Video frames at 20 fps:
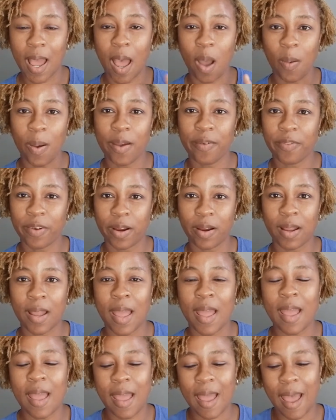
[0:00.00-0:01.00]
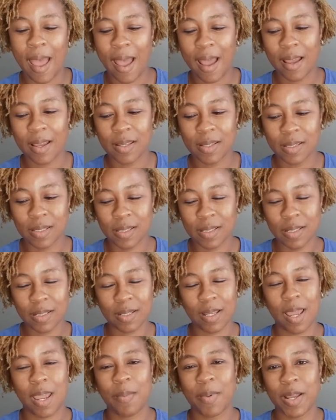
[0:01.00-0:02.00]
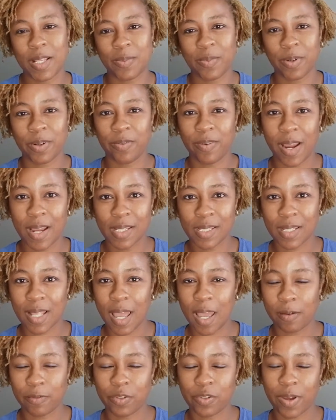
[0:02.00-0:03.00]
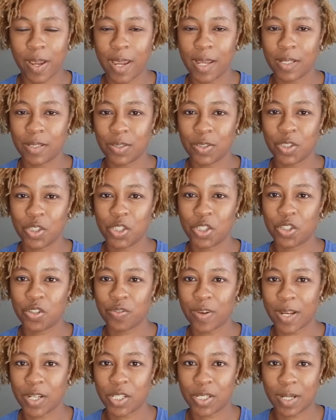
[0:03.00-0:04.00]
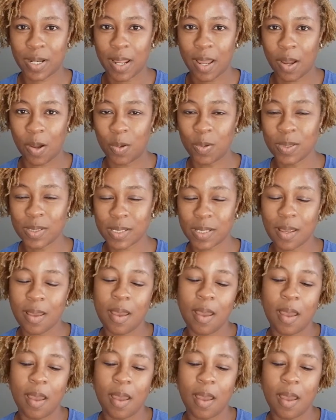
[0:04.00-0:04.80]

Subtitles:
However, as the time has progressed, I've tried to stretch it out